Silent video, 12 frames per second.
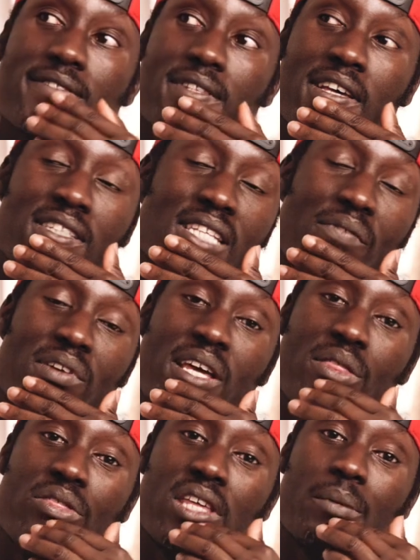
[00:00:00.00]
There's definitely
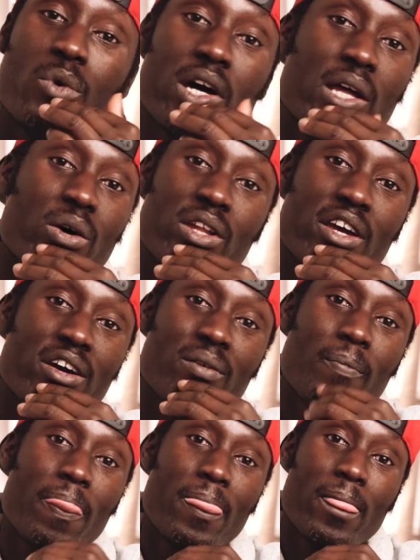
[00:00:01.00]
a theme going on here.
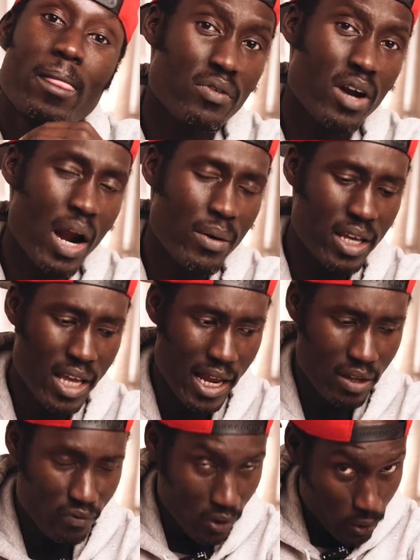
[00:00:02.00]
Ferrari,
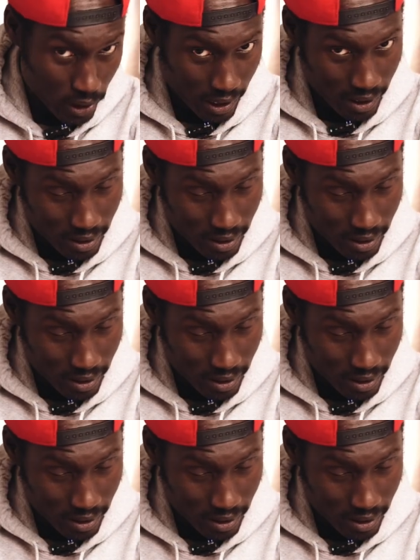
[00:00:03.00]
California.